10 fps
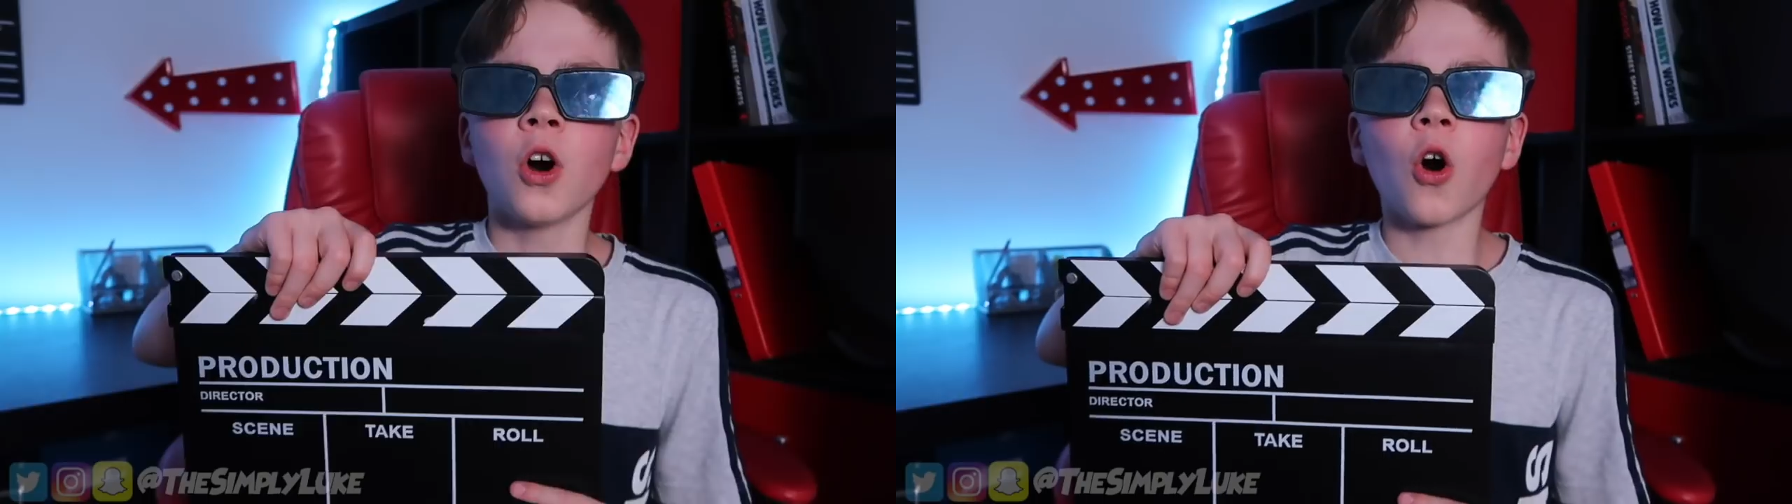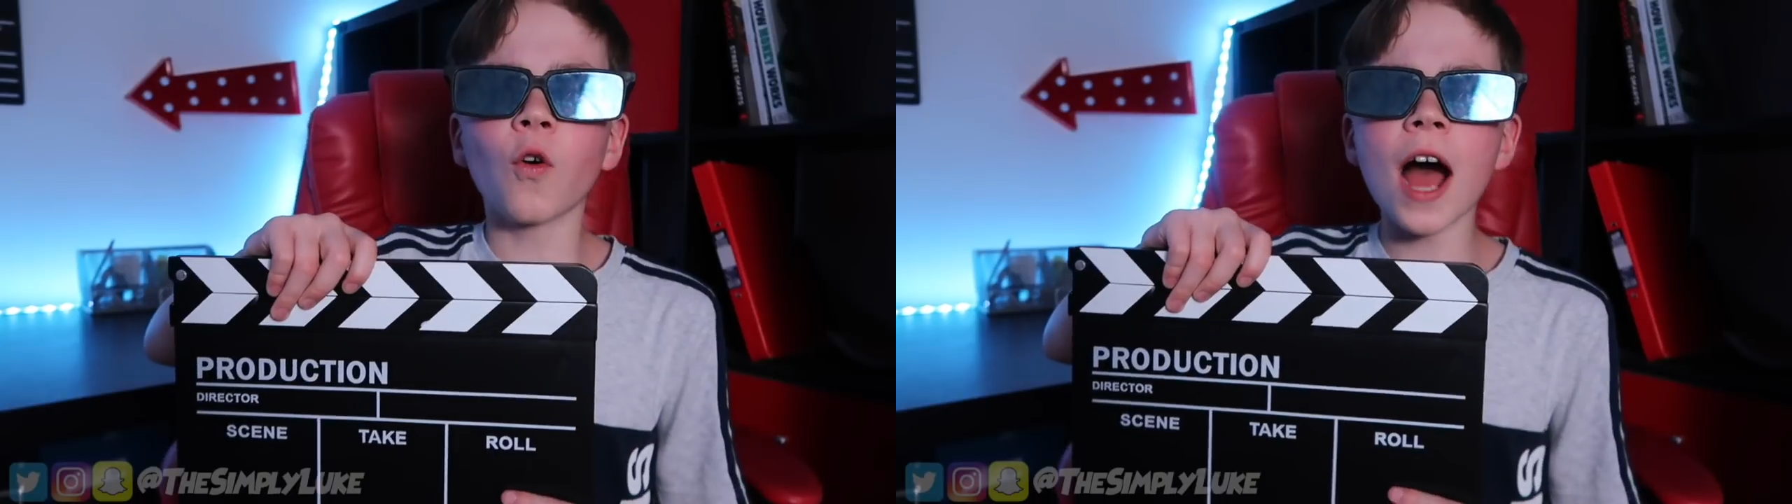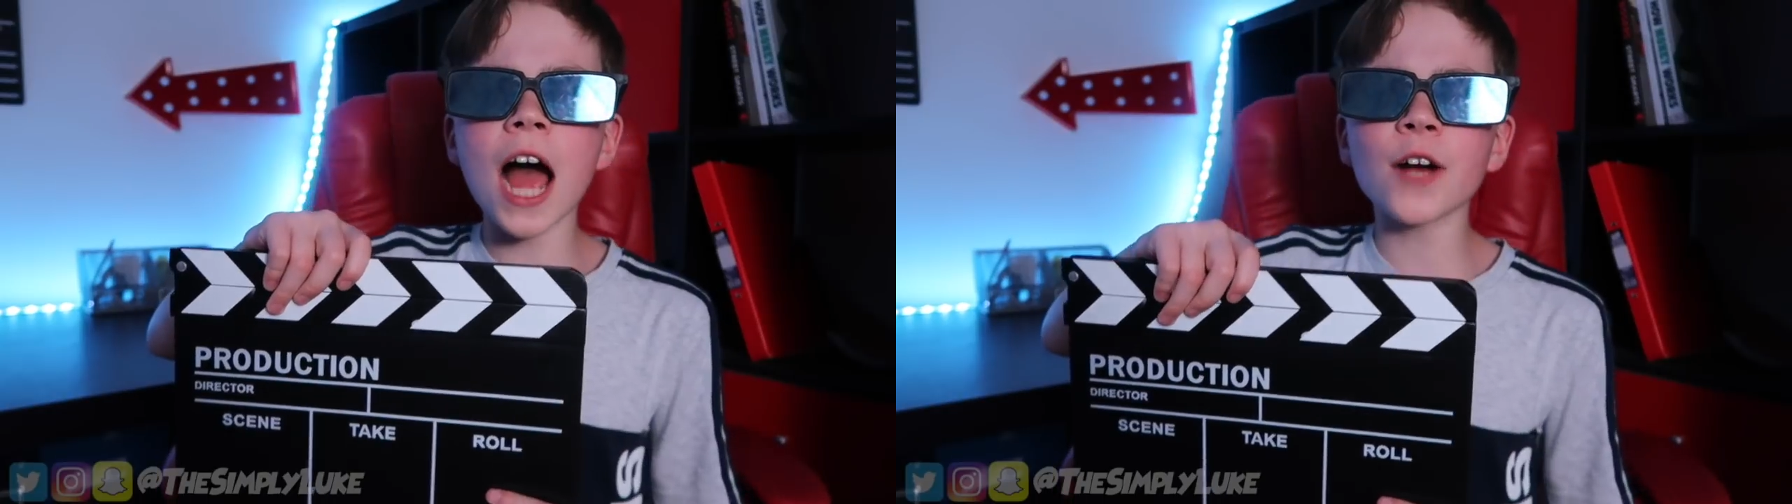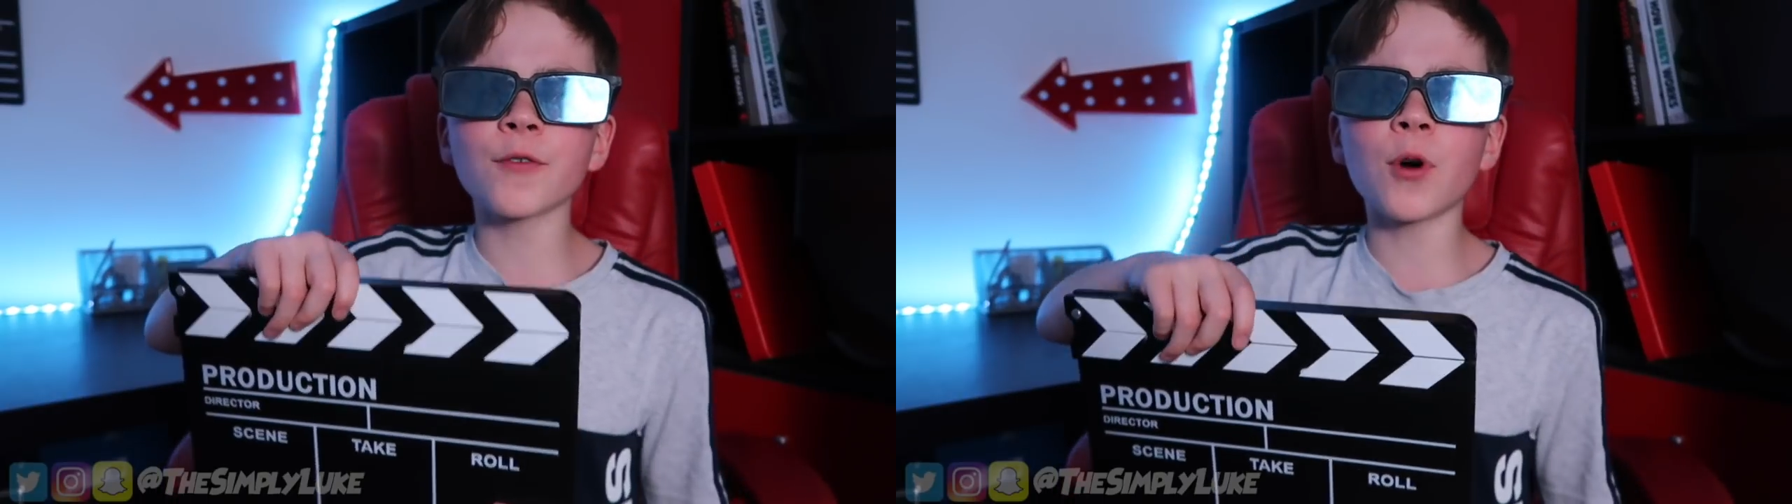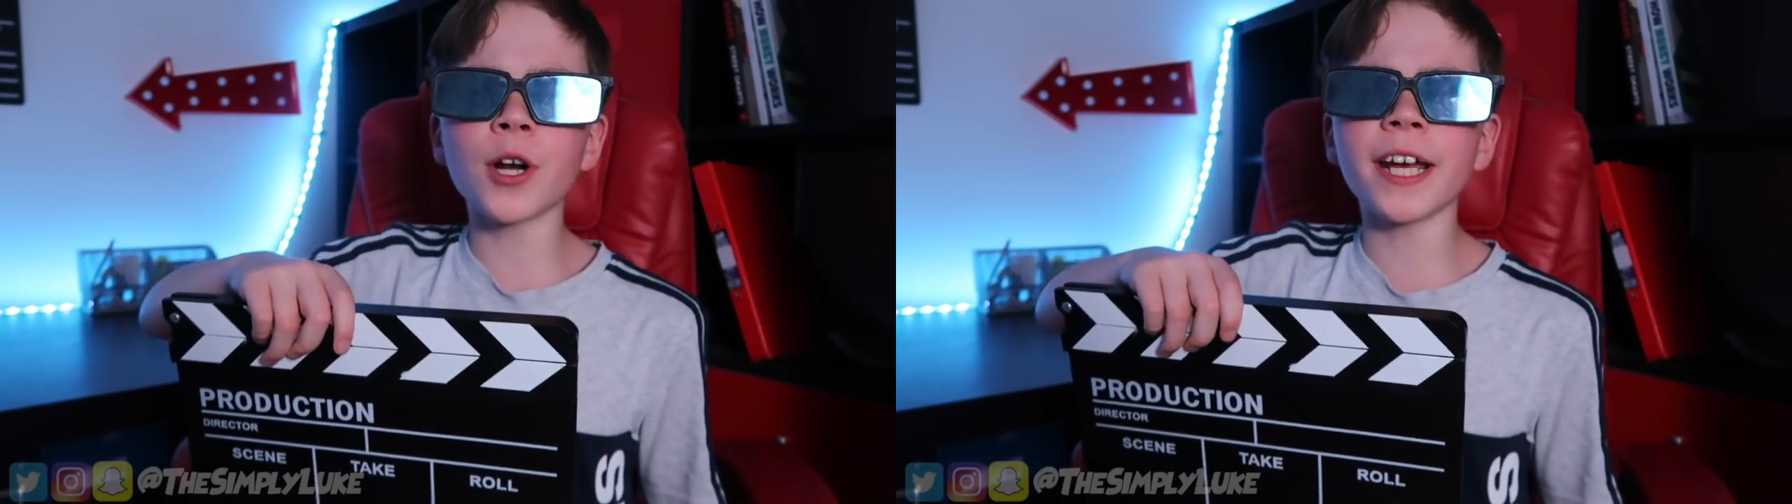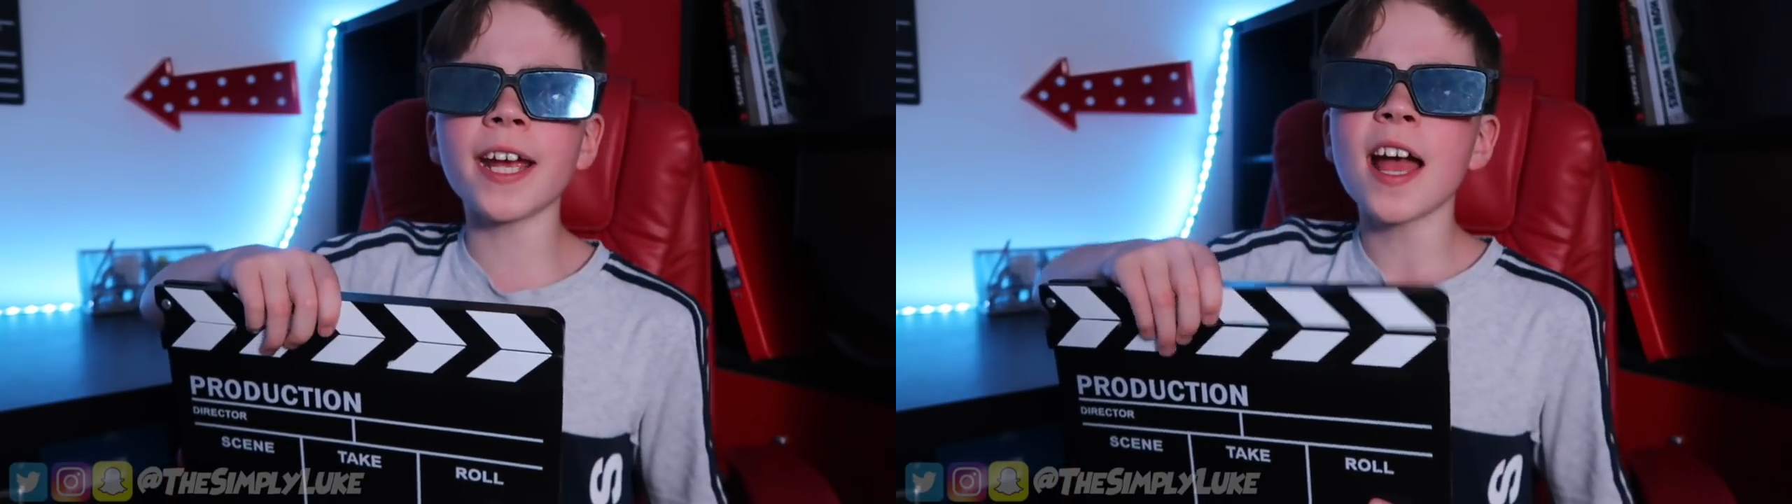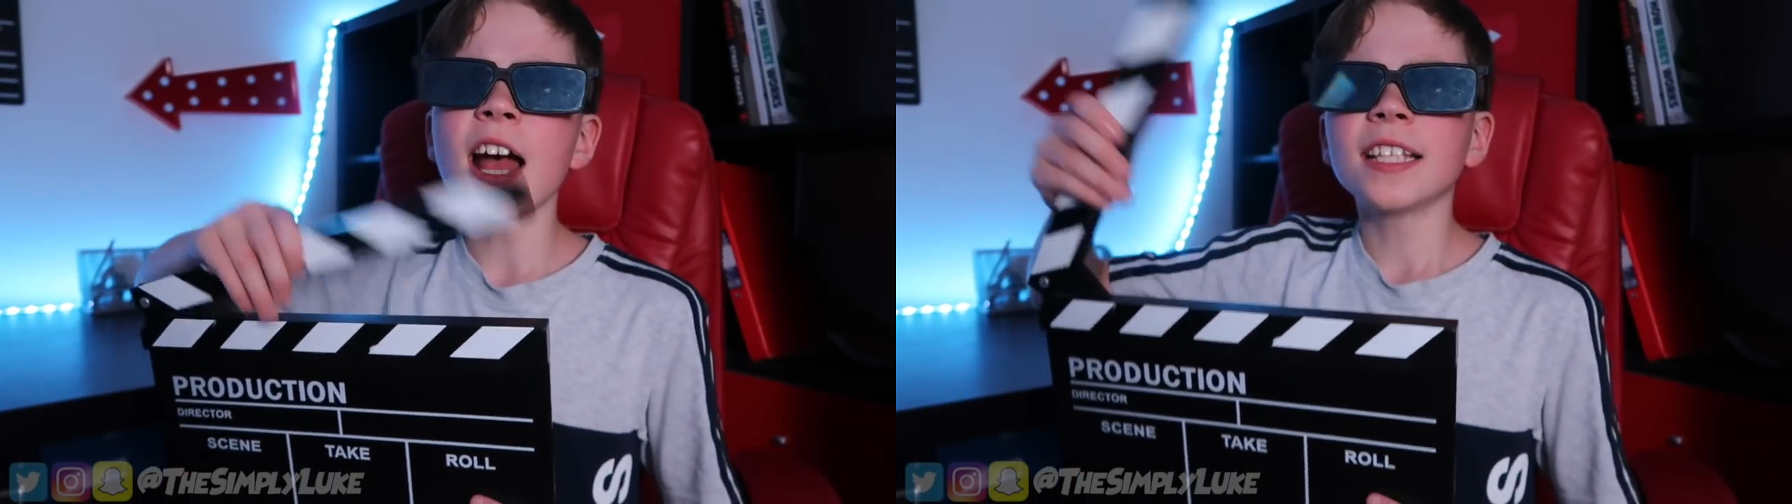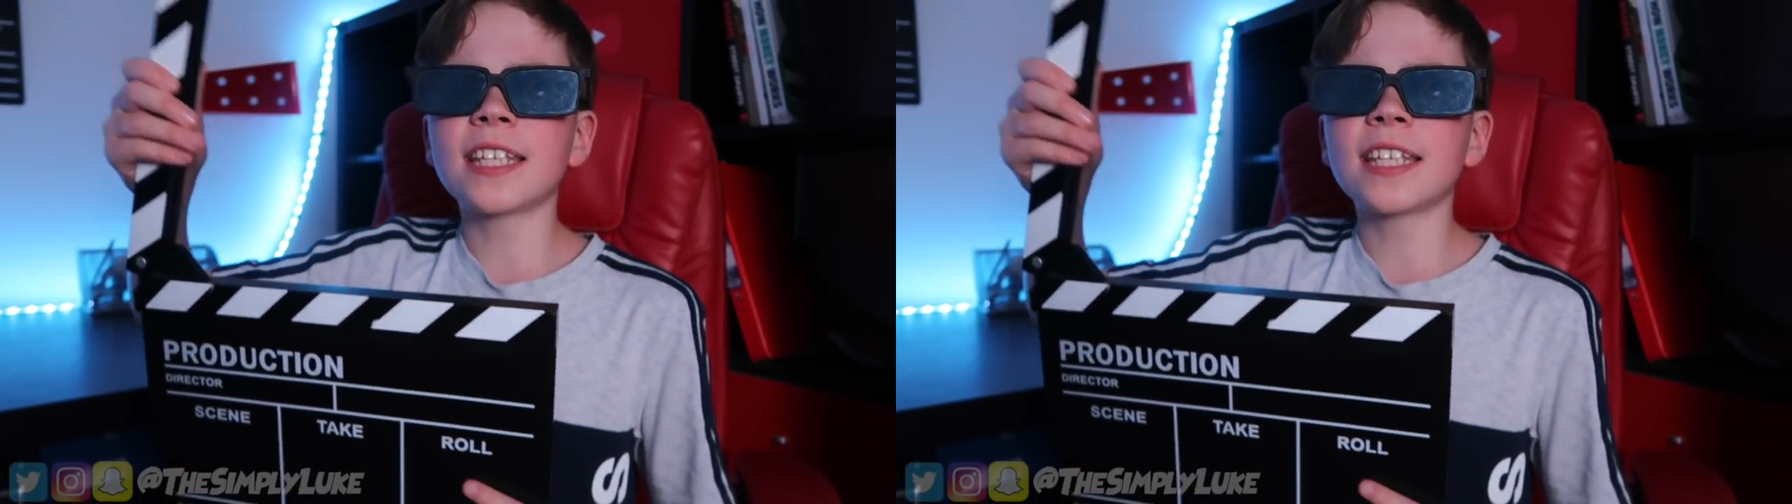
All right, everybody,